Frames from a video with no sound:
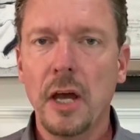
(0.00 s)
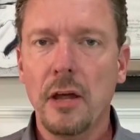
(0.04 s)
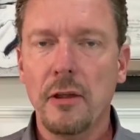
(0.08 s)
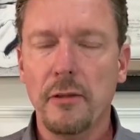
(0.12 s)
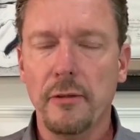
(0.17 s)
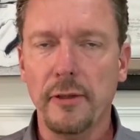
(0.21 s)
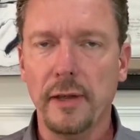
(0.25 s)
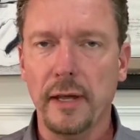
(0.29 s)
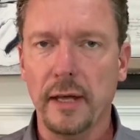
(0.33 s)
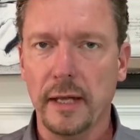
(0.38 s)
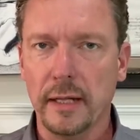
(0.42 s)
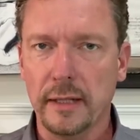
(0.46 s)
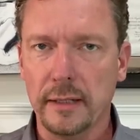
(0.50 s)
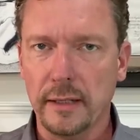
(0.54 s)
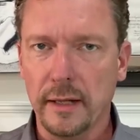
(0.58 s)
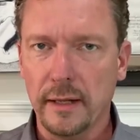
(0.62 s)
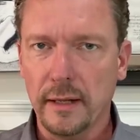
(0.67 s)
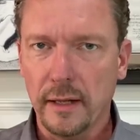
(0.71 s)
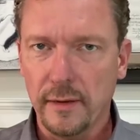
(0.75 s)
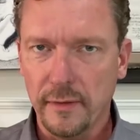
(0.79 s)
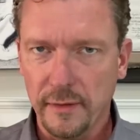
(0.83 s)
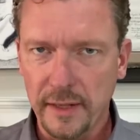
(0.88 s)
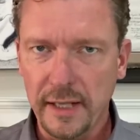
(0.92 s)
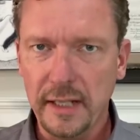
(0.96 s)

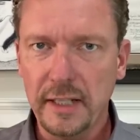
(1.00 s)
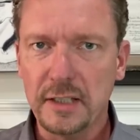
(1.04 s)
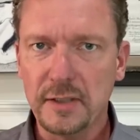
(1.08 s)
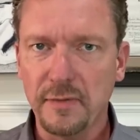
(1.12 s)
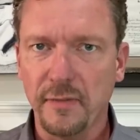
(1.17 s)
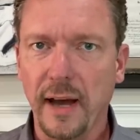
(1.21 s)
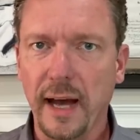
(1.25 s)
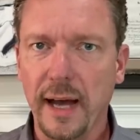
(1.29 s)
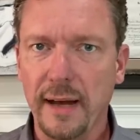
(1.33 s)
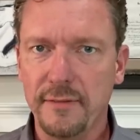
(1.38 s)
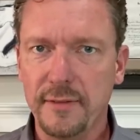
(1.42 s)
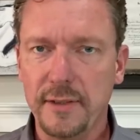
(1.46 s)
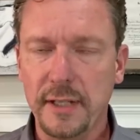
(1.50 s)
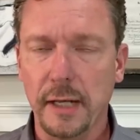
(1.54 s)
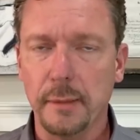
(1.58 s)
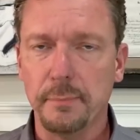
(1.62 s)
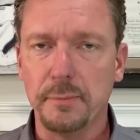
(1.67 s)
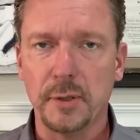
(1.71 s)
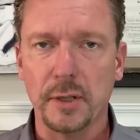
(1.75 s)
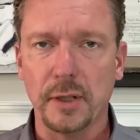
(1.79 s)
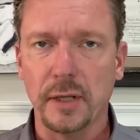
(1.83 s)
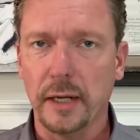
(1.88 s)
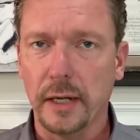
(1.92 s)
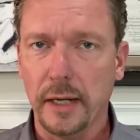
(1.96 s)
then these 5
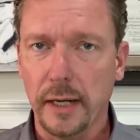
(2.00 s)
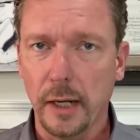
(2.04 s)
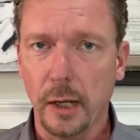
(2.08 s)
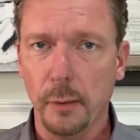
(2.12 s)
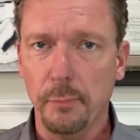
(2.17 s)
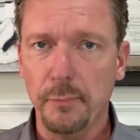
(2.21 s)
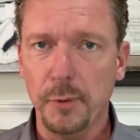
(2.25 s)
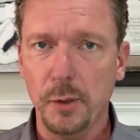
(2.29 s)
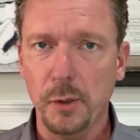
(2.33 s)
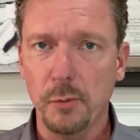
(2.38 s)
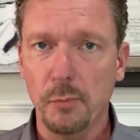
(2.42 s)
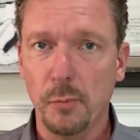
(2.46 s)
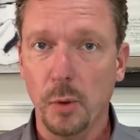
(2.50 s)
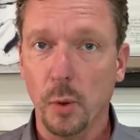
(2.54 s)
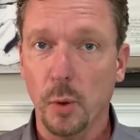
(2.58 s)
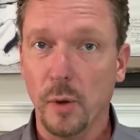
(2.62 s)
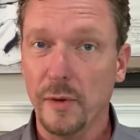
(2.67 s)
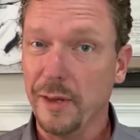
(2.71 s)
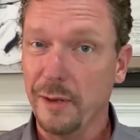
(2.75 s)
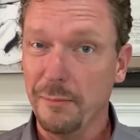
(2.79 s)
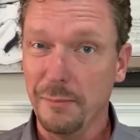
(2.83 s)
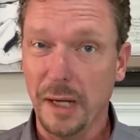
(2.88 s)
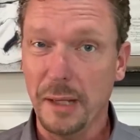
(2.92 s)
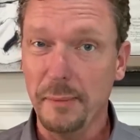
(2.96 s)
tips are going to help you more
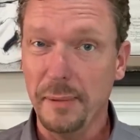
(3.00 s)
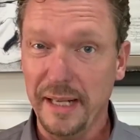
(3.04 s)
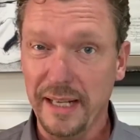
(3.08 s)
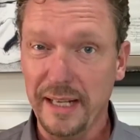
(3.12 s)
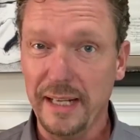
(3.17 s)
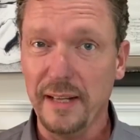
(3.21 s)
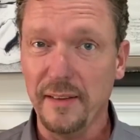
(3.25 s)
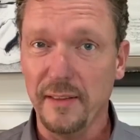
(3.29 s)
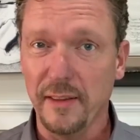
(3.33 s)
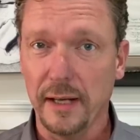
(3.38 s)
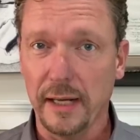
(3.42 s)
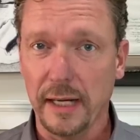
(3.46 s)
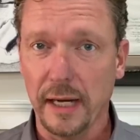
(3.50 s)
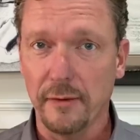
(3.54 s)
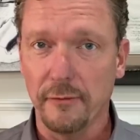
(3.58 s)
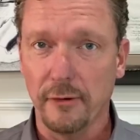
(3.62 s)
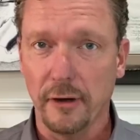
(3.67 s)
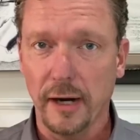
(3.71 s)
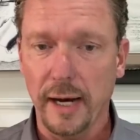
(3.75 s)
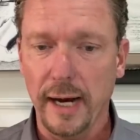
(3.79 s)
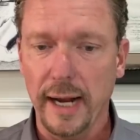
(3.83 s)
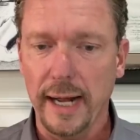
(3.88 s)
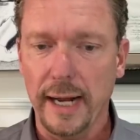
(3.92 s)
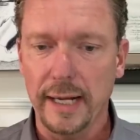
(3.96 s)
than maybe anything
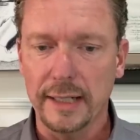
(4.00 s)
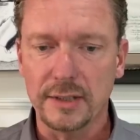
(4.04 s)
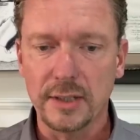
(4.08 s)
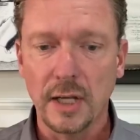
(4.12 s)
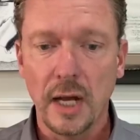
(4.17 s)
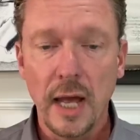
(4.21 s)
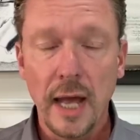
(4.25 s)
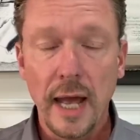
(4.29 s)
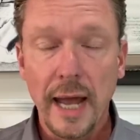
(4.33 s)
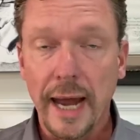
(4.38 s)
ever has.